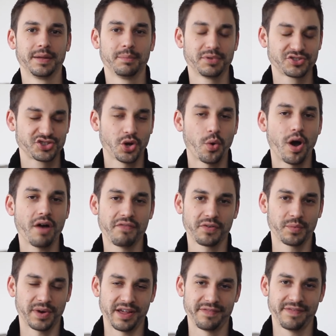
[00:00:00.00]
But so
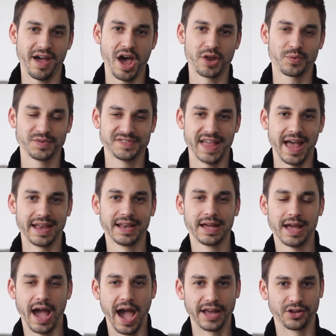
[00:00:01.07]
often what I found was that
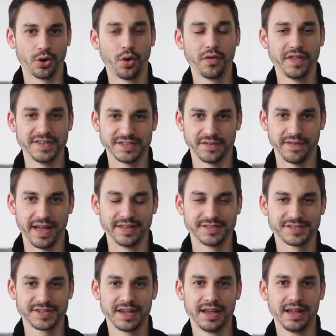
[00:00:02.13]
I'd go to these
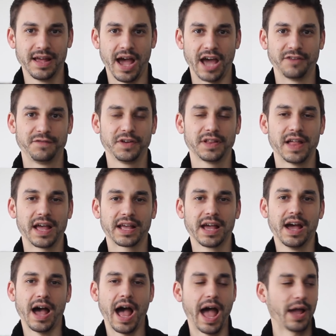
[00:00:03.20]
events, I'd feel
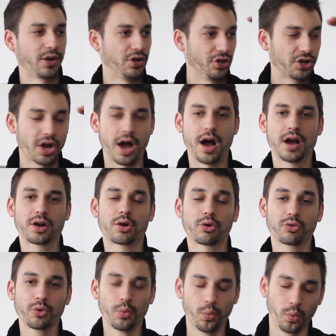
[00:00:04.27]
like I could conquer
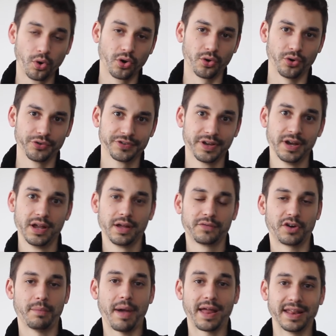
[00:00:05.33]
the world
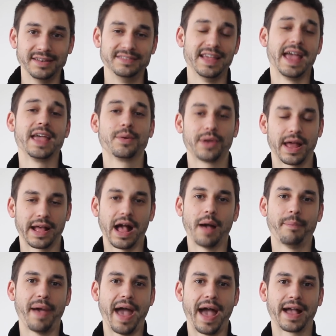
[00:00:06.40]
for about a day when I
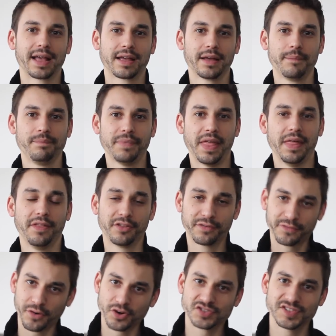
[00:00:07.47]
got back and then the
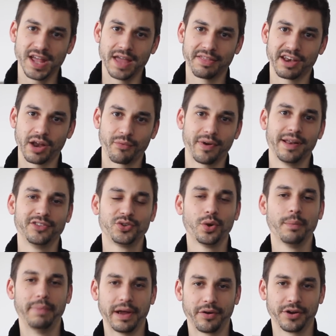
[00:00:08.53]
first day that I ran into
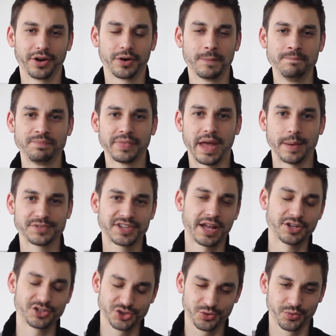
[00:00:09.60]
a barrier, I was
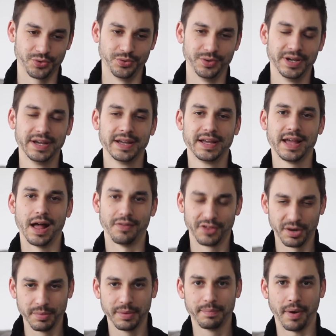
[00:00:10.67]
kind of screwed, a
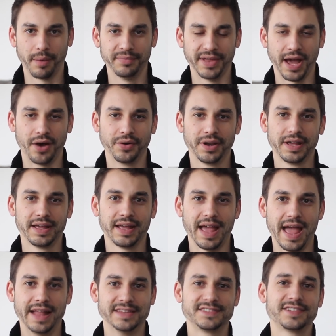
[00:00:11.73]
little bit bummed out,
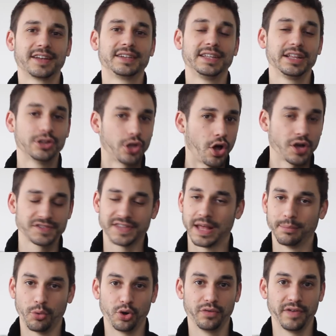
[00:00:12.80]
and suddenly lost
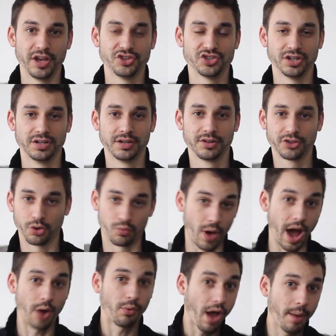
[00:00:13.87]
that motivation, the
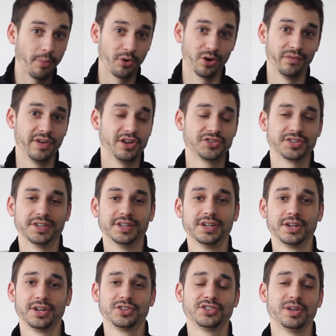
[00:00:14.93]
rah rah motivation
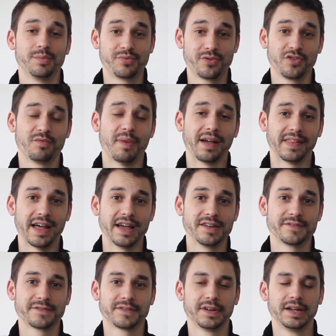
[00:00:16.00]
to improve my
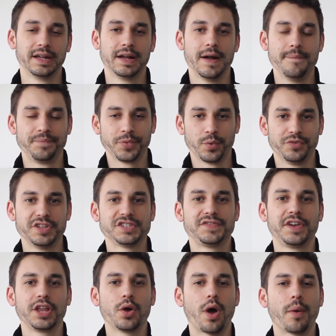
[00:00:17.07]
life. Well, in this
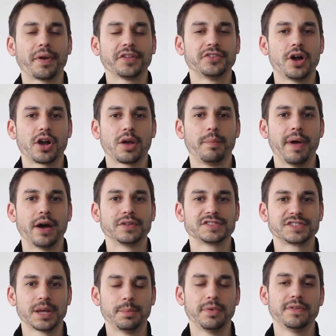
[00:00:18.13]
video, I want to talk about
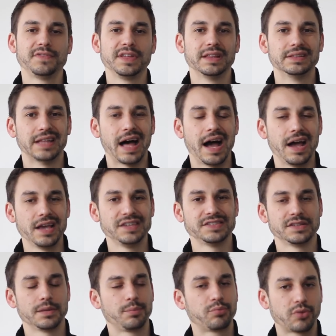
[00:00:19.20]
some of the lies
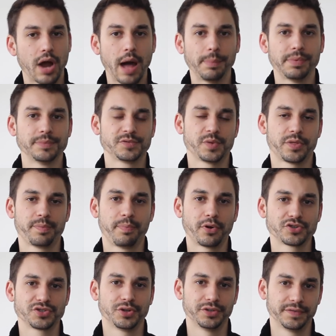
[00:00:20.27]
and the problems with
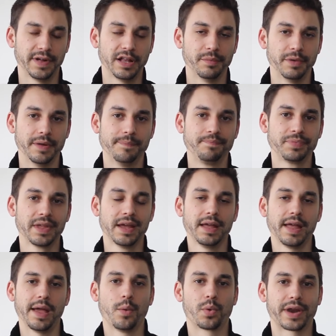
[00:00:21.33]
personal development.
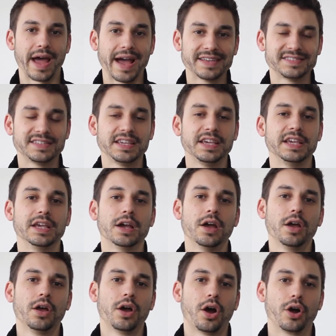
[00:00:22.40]
And what I see
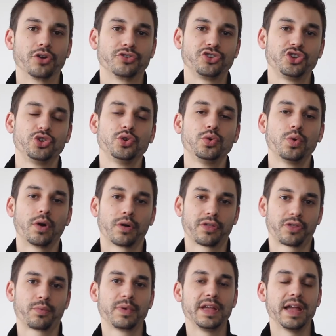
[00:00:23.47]
are two or
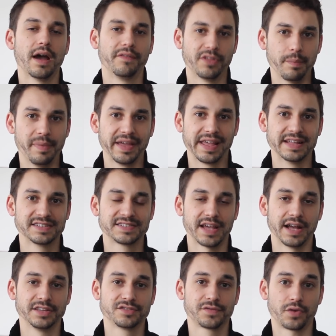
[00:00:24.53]
three of the big
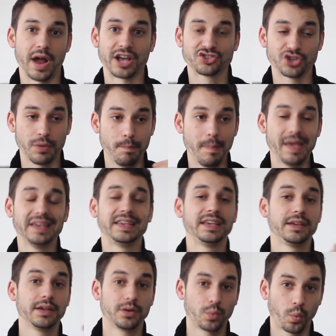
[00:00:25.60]
insights for actually
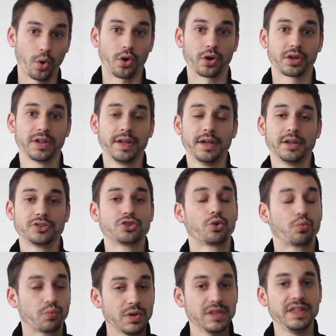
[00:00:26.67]
making it work to
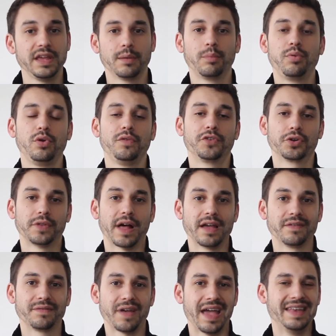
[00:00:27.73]
really improve your
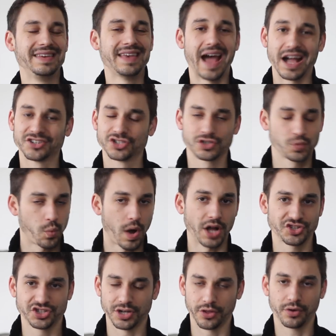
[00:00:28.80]
life and not just
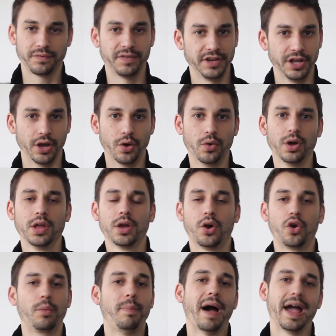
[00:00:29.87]
watch another video
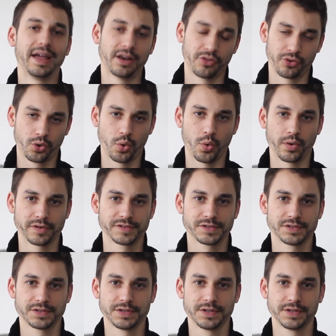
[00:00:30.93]
or buy another course.